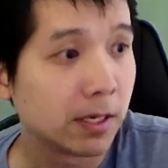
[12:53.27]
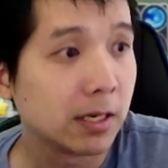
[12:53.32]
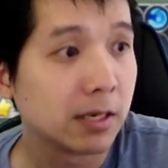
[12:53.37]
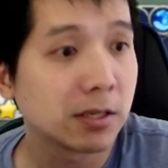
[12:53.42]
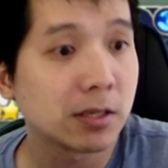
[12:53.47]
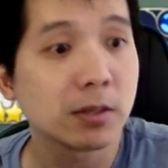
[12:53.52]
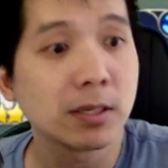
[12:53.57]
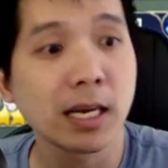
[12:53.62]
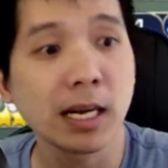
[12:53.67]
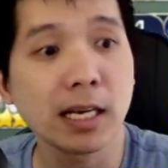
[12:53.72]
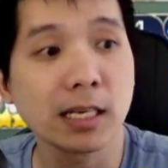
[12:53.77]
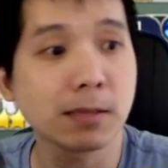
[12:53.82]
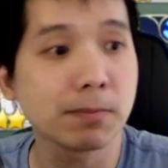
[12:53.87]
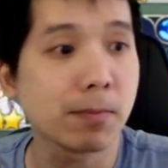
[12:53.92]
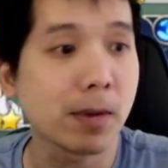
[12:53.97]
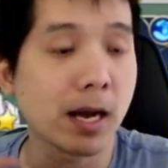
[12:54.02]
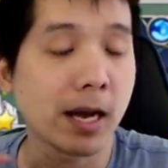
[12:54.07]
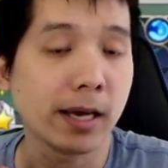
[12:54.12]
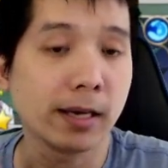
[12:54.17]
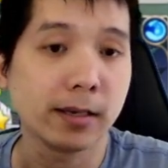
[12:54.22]
So that is
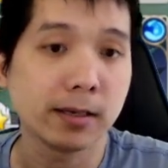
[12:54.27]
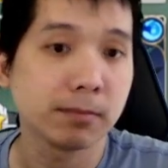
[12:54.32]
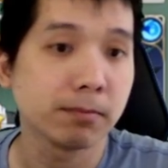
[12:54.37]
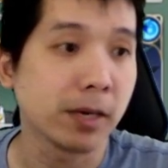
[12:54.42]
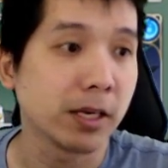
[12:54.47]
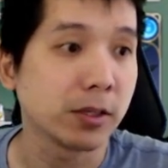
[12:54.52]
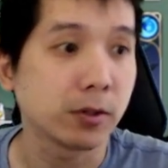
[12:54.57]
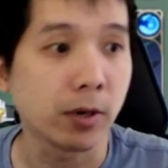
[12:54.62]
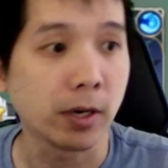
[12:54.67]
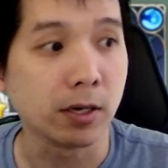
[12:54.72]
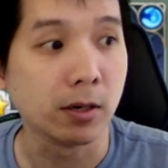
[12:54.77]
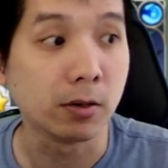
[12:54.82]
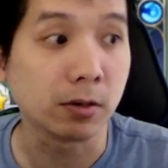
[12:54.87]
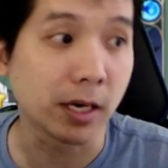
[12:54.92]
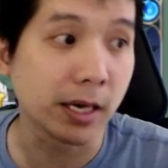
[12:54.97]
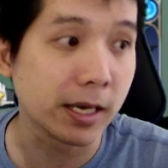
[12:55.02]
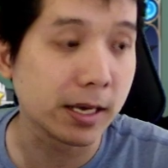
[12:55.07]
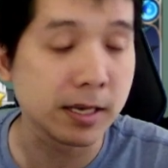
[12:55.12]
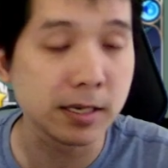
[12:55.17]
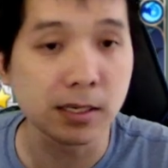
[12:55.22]
my choice.
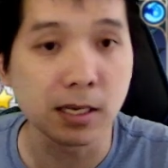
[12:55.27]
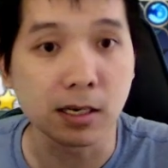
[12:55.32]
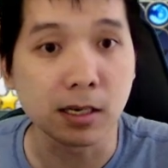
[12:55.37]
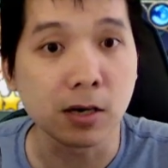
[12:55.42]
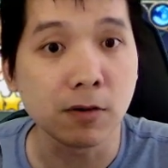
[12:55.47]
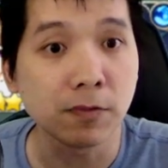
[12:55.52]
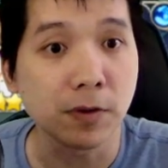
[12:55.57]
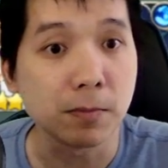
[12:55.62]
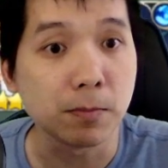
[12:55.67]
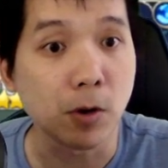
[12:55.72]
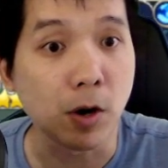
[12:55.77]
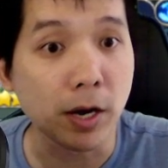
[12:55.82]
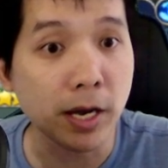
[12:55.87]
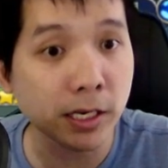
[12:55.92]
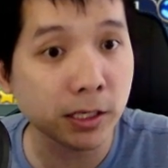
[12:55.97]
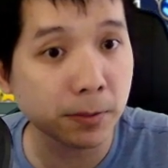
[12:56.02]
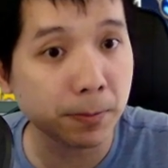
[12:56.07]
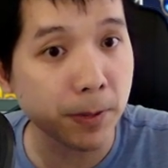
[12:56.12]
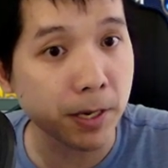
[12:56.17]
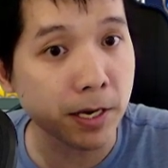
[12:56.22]
Okay, either go for more
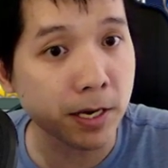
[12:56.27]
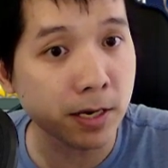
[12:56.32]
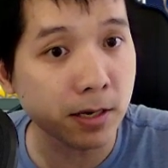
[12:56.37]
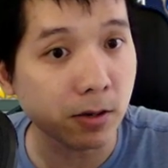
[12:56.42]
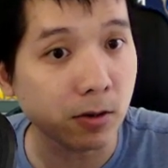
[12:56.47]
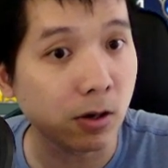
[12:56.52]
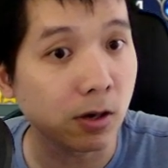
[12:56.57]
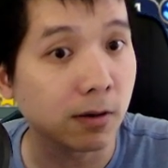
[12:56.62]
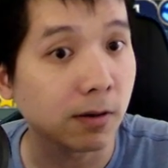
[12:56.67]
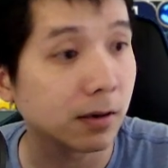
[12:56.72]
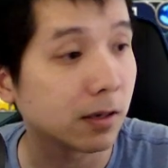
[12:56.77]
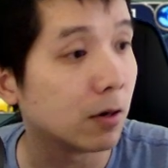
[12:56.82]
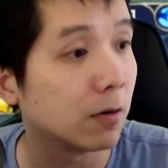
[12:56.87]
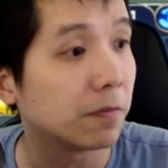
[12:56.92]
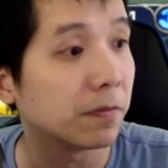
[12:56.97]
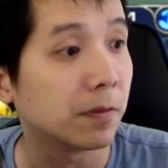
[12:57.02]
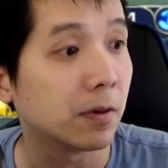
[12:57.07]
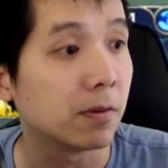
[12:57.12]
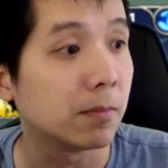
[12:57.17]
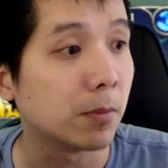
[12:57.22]
HP or go
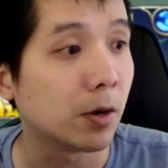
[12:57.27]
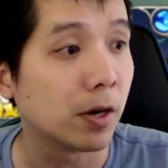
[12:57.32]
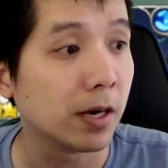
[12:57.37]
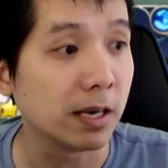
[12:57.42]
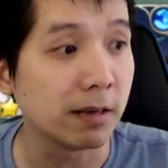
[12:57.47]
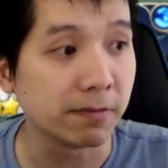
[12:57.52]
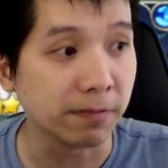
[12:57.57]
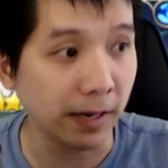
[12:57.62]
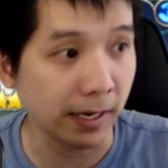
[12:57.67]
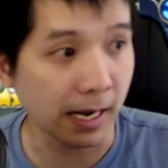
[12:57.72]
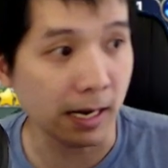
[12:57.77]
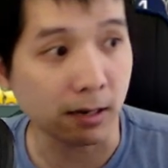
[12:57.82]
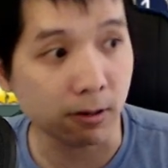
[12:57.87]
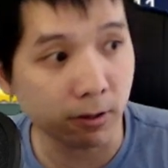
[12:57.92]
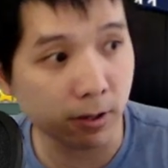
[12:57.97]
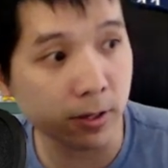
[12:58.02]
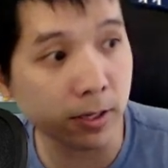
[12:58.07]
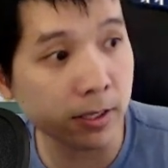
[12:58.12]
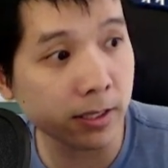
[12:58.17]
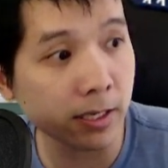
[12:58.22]
for more effect
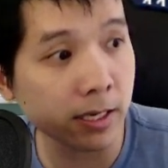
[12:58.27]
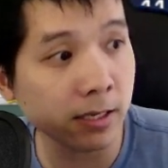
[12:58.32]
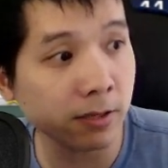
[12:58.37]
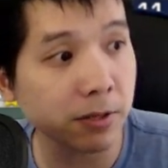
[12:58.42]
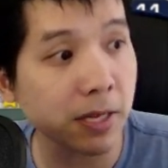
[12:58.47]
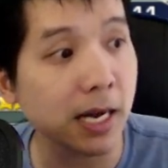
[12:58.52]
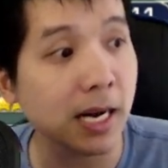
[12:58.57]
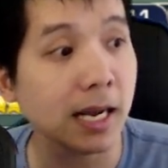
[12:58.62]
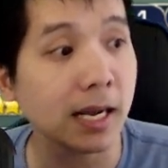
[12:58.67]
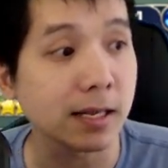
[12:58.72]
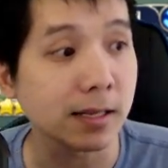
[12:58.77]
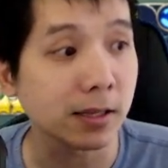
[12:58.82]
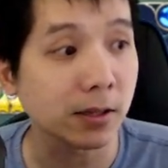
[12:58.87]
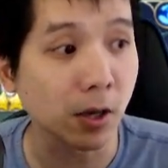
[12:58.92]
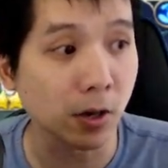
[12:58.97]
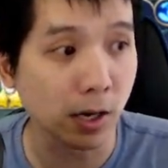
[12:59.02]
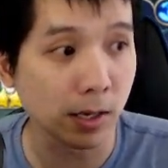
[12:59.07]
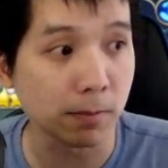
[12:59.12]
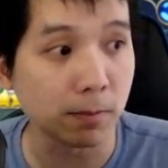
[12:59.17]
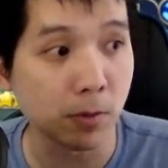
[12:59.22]
accuracy so that I can
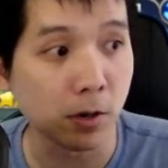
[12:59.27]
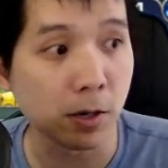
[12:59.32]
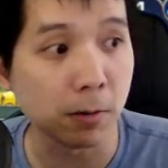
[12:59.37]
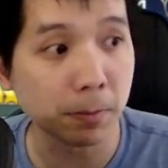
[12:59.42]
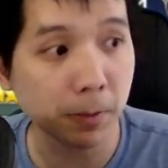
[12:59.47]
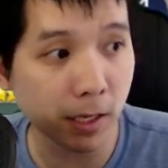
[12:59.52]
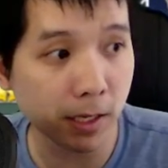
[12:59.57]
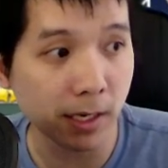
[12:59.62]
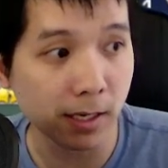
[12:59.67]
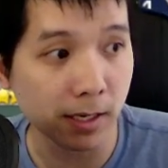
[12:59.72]
taunt more player,